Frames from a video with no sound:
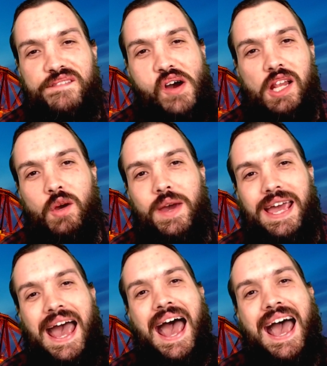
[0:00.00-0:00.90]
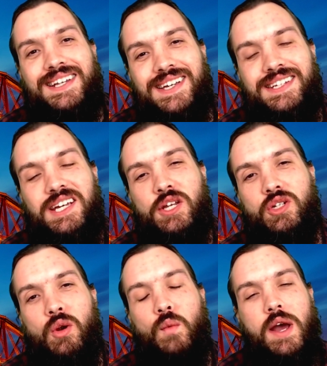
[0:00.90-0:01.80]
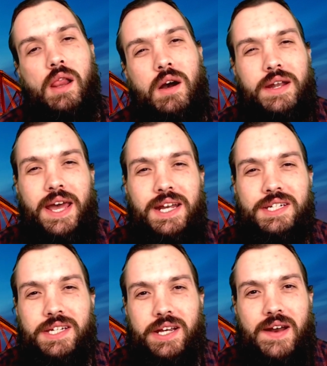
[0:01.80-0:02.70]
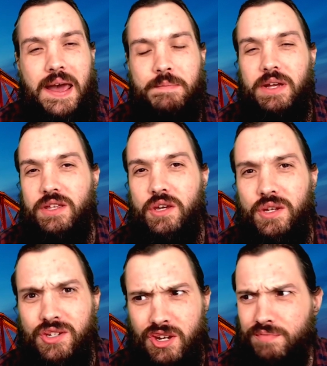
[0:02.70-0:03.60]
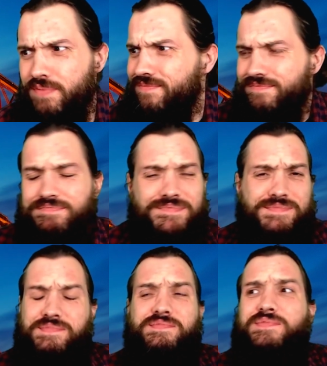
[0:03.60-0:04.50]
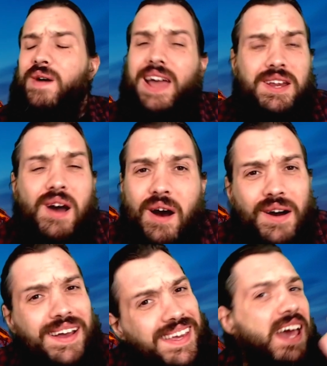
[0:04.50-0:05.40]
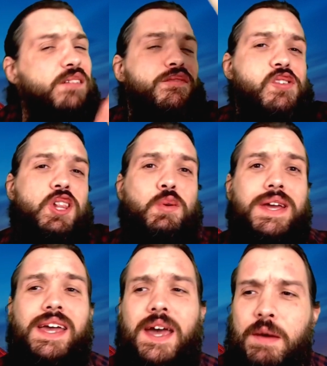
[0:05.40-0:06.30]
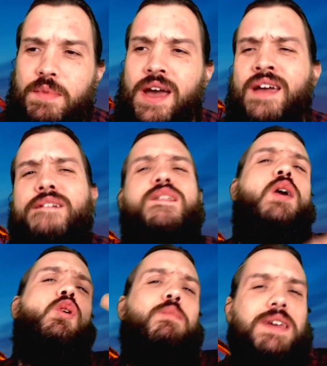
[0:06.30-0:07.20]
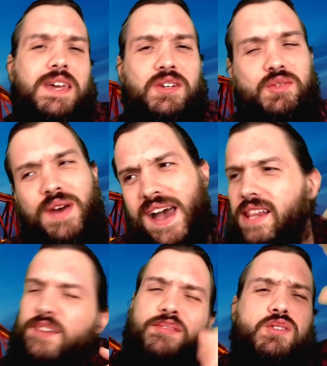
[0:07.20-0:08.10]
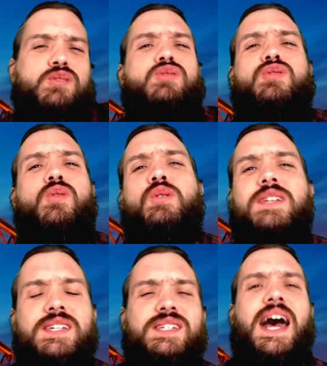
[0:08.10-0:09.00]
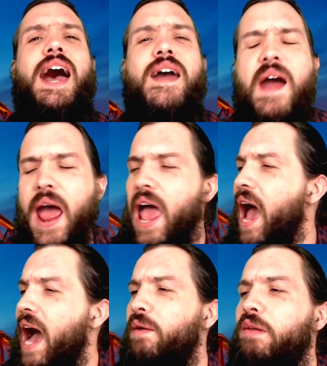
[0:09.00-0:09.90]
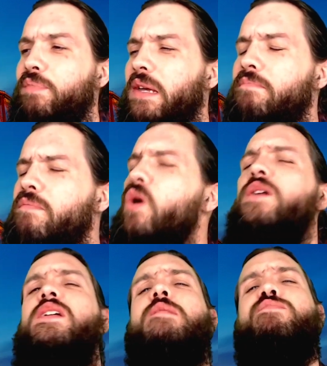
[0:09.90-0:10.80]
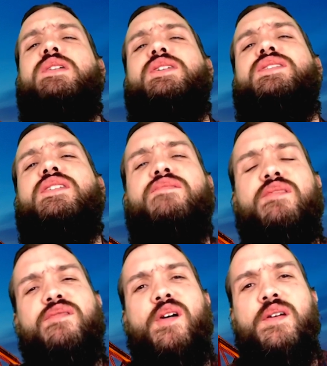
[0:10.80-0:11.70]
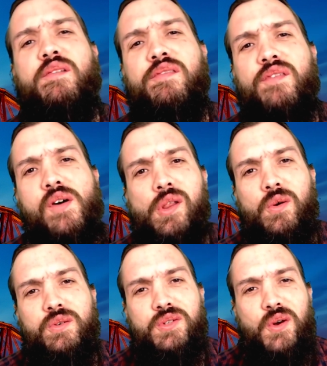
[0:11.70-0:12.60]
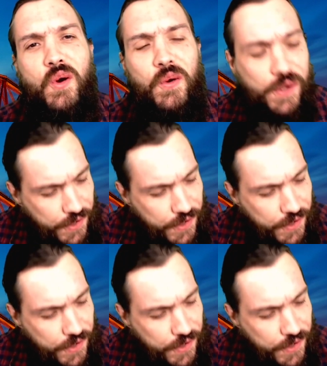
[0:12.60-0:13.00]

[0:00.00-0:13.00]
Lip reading: following Ask Teacher Will on Instagram and YouTube, why not get following him? Follow me as well if you so desire. I would be more than appreciative for the follow. So